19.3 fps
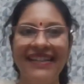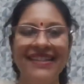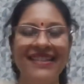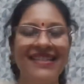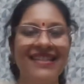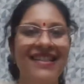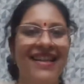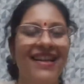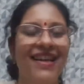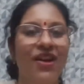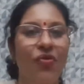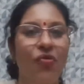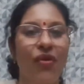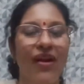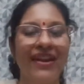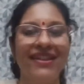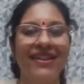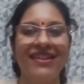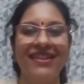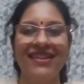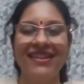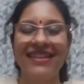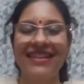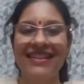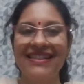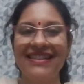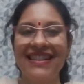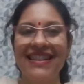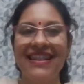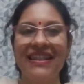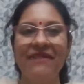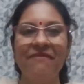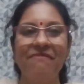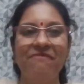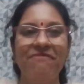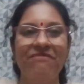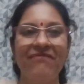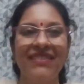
is quite easy.